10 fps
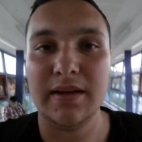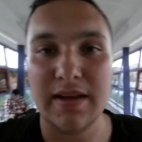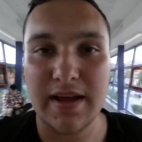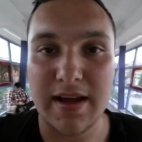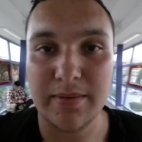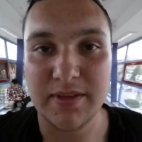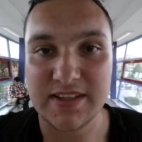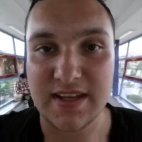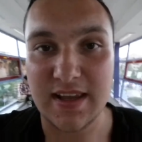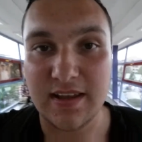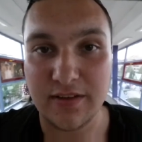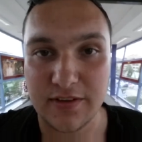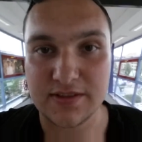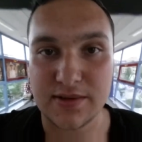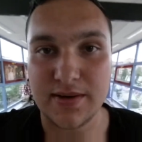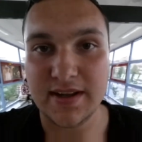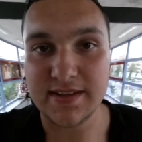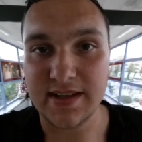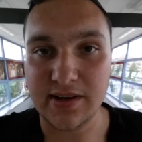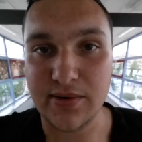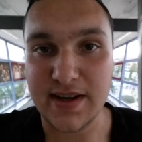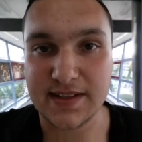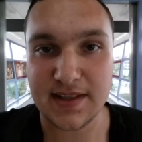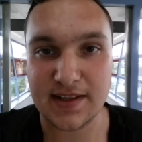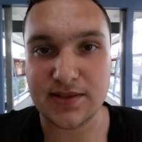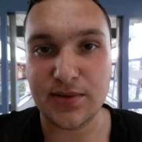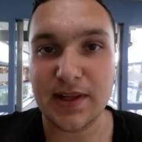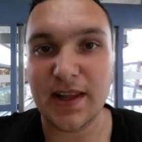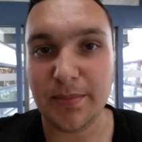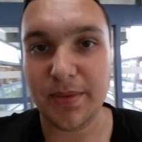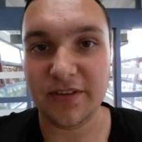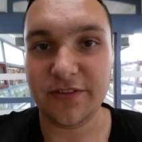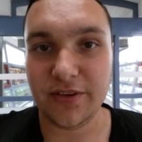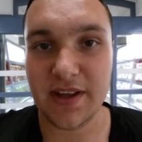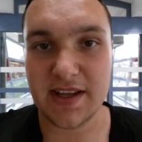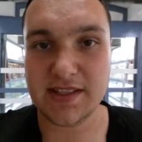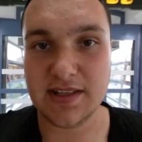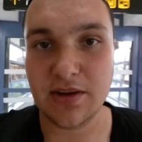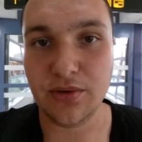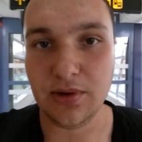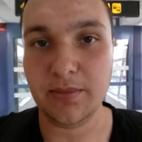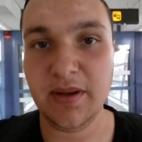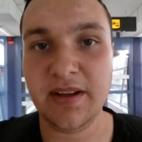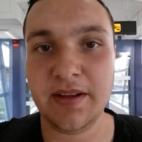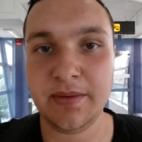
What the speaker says: Yeah, I'm taking the train directly to Klippan from Hässleholm.